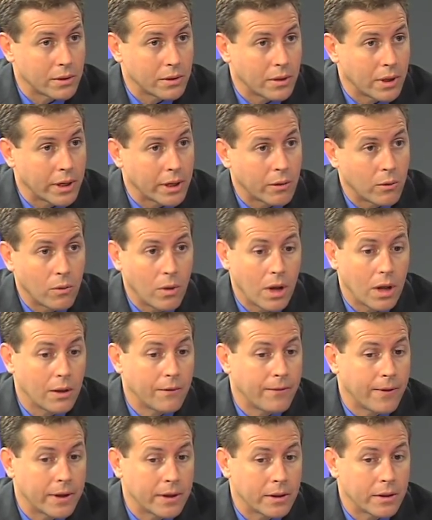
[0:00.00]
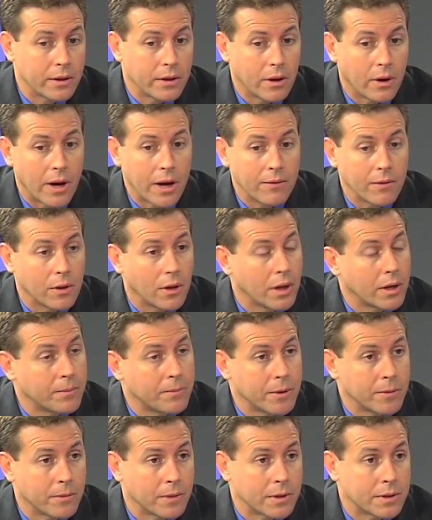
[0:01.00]
Like, well, if I have a lot of
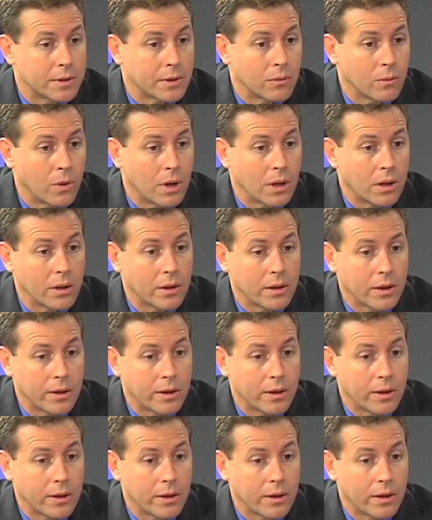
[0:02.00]
people that said, well,